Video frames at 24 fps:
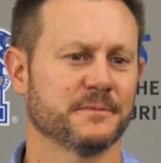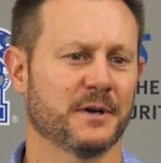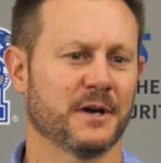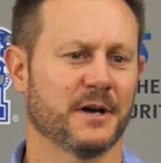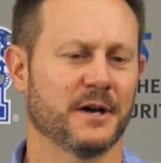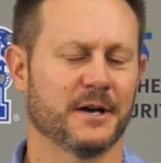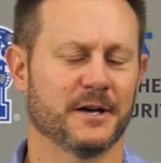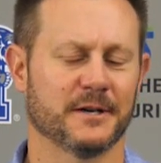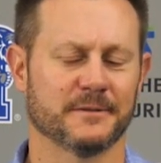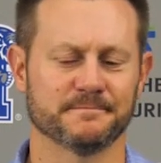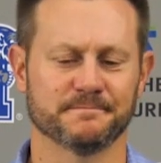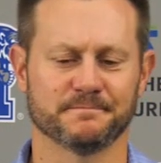
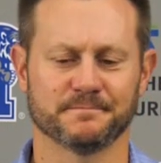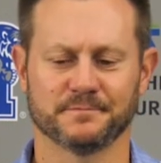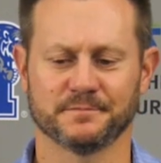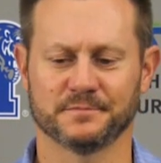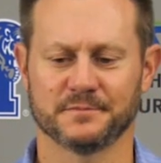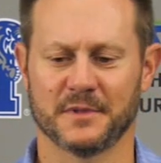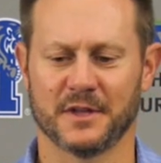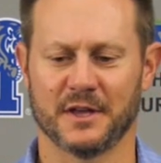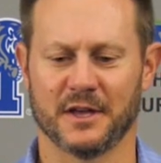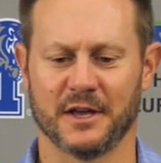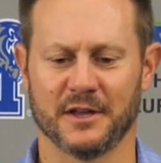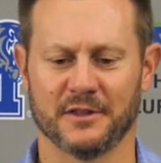um,
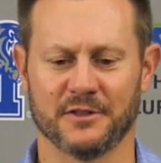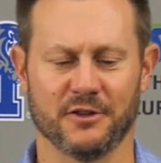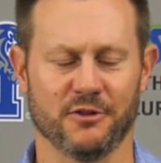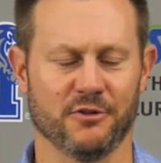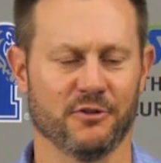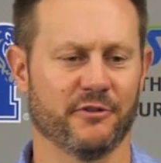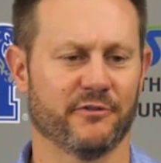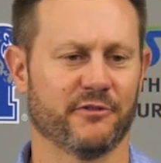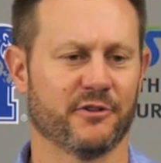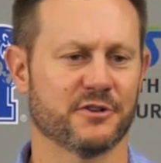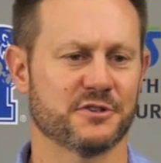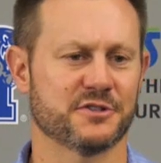at the
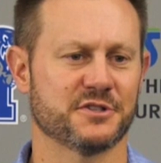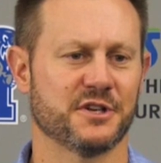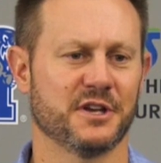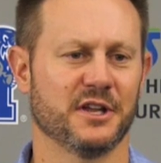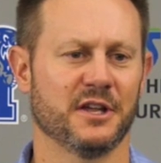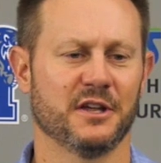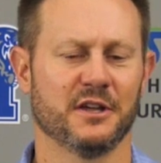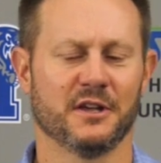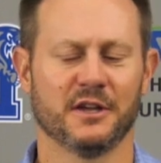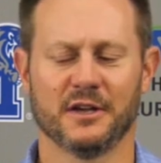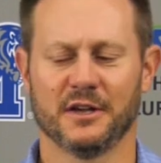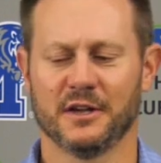
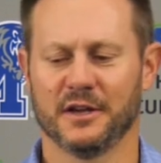university,